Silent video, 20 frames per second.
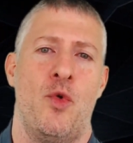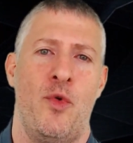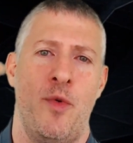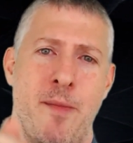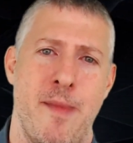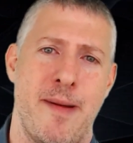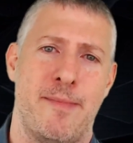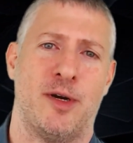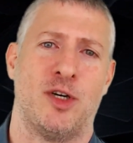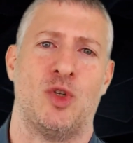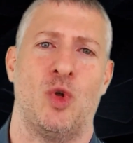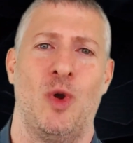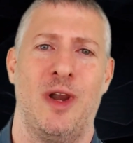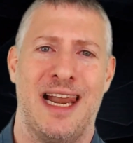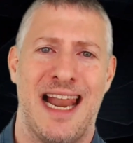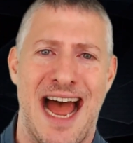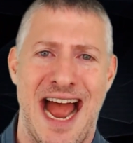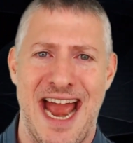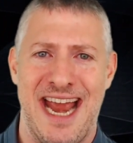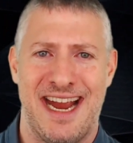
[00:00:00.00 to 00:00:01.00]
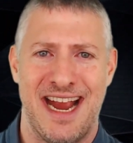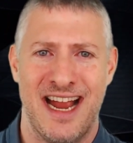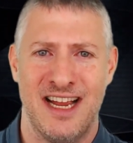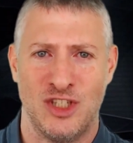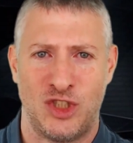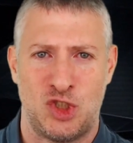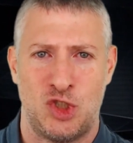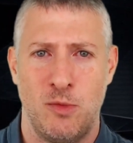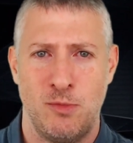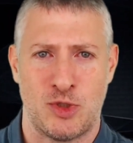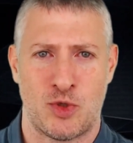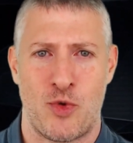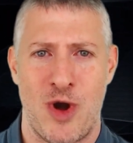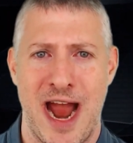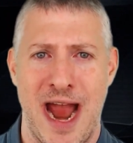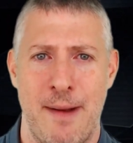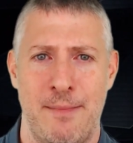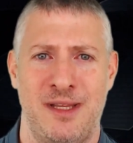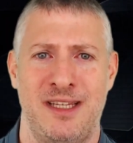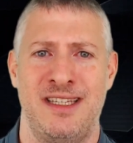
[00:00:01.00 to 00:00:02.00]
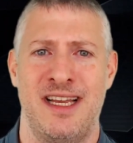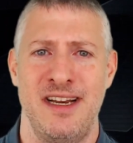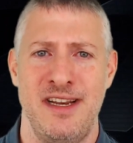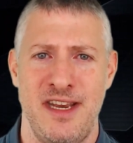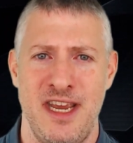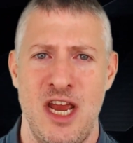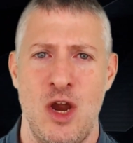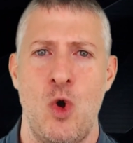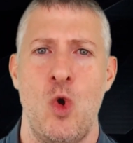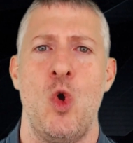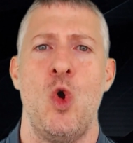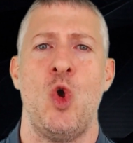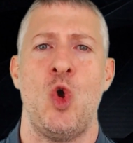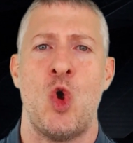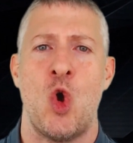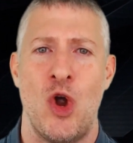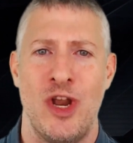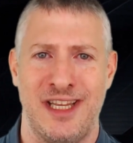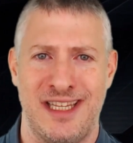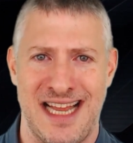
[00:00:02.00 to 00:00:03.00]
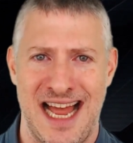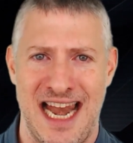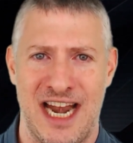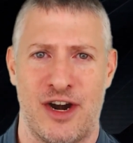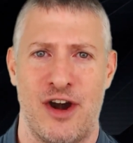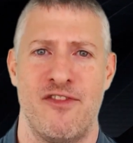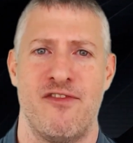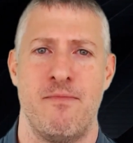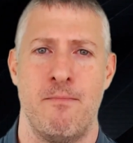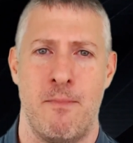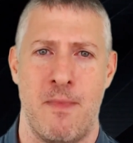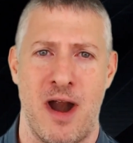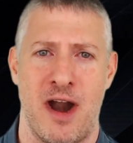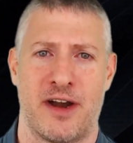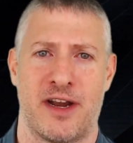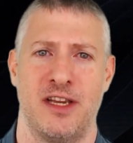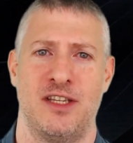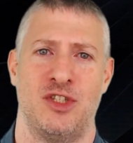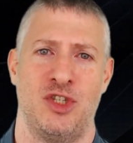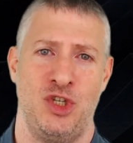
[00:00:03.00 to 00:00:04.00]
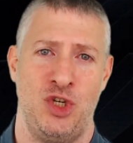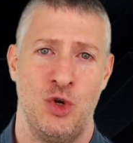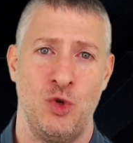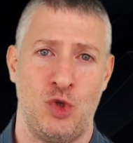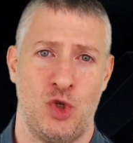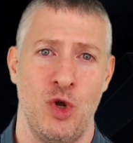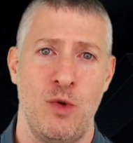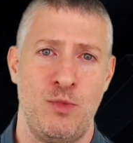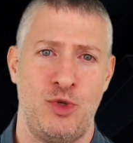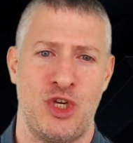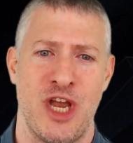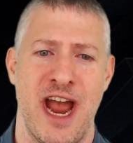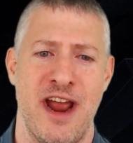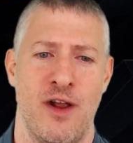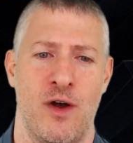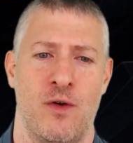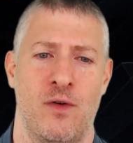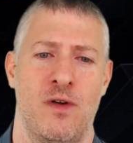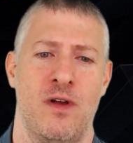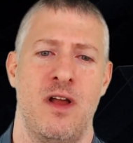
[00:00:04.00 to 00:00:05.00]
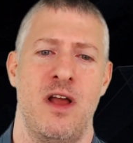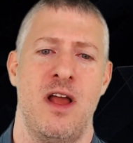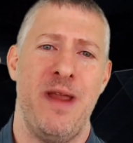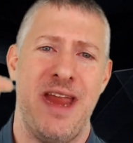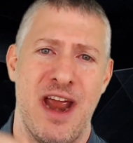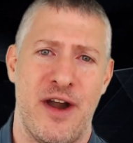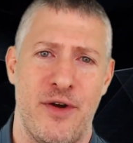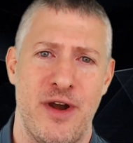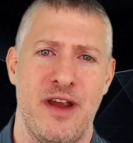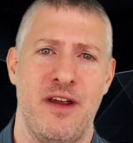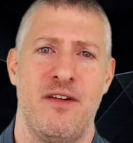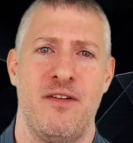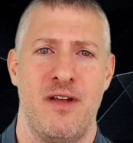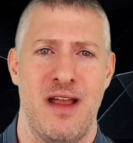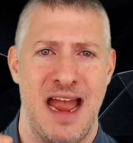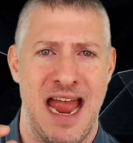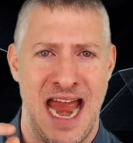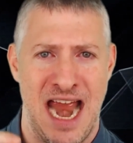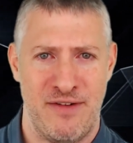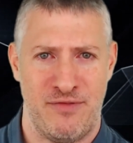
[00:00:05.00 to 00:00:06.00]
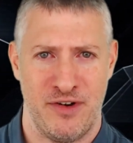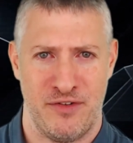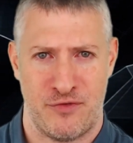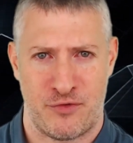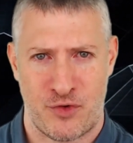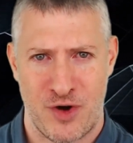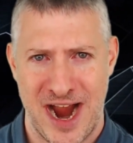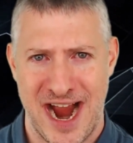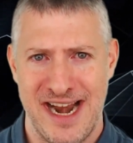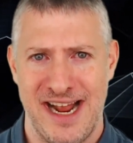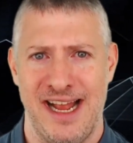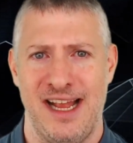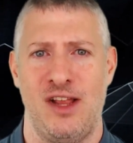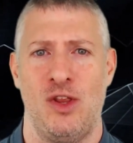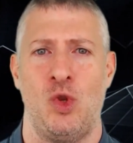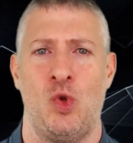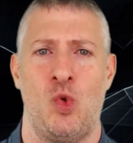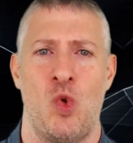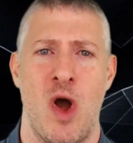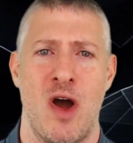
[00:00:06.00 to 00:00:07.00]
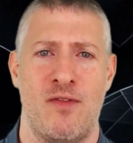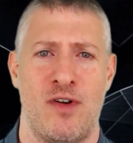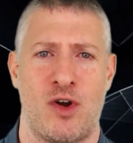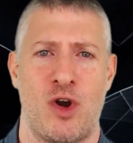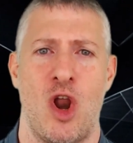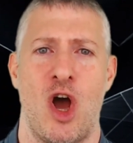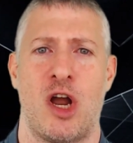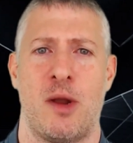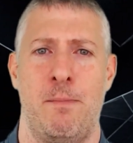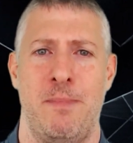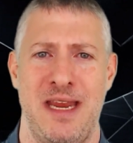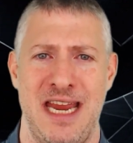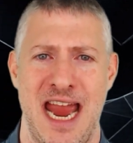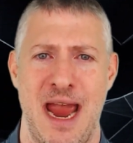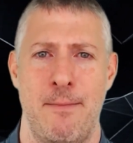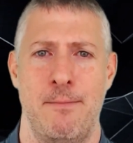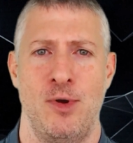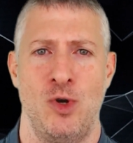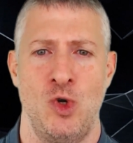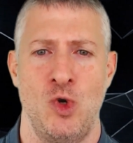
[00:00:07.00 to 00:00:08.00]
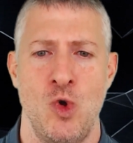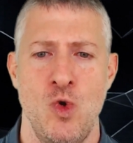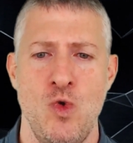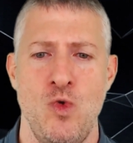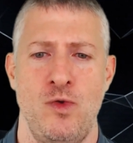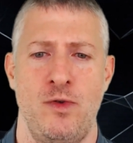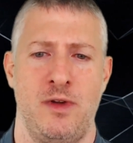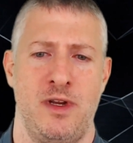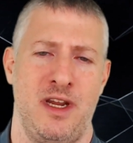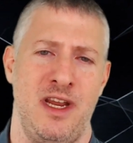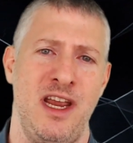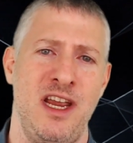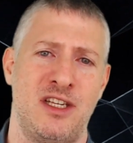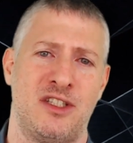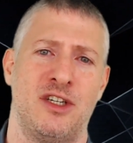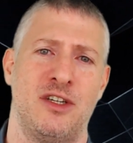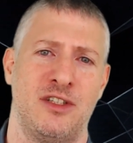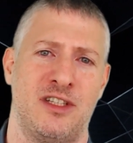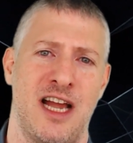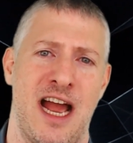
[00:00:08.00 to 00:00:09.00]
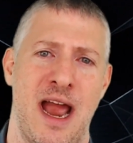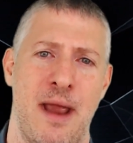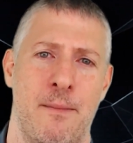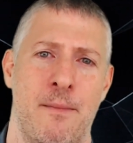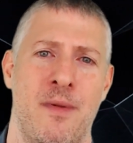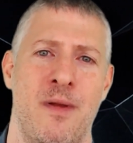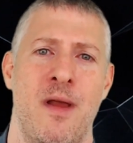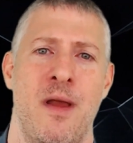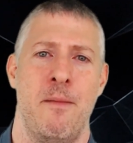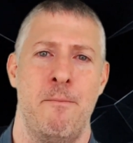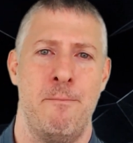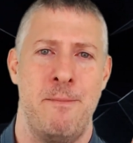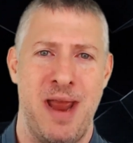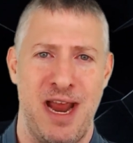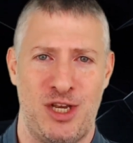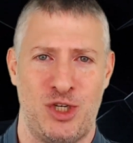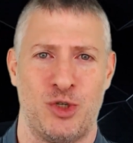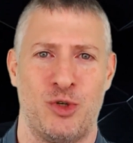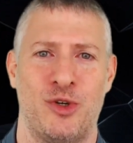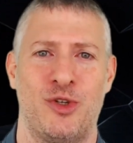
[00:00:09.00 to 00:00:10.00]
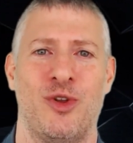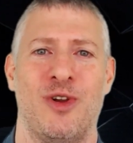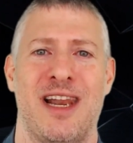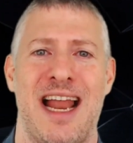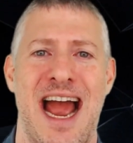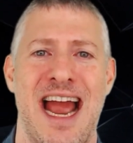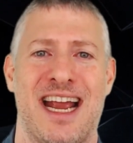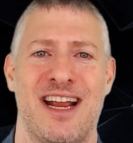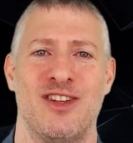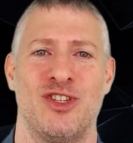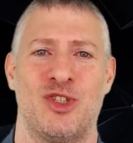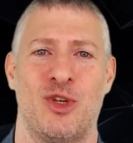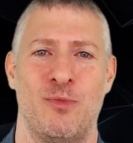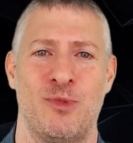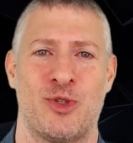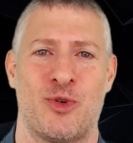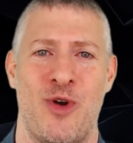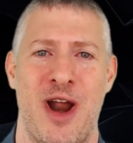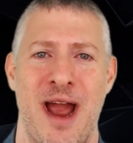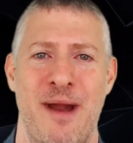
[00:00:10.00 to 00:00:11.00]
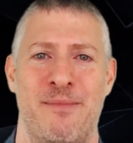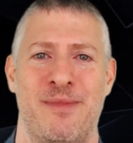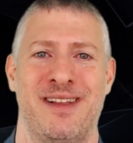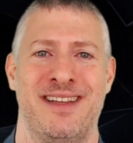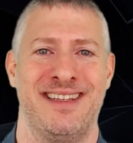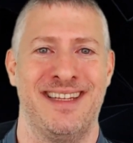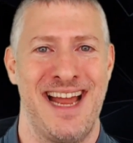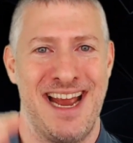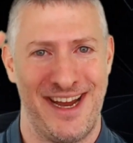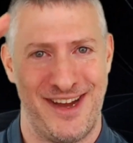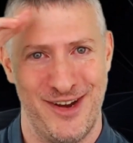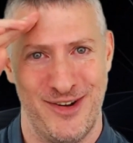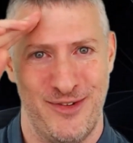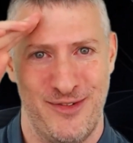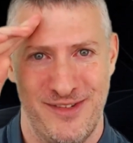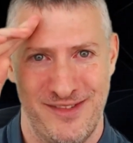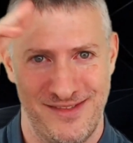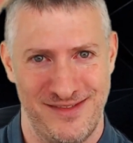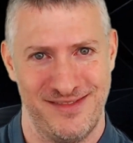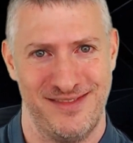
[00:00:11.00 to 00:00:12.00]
Remember to like and subscribe the new Cointelegraph Markets YouTube channel. We'll be airing every Friday, 12 o'clock p.m. noon Eastern Time. Make sure to like and subscribe. Thank you.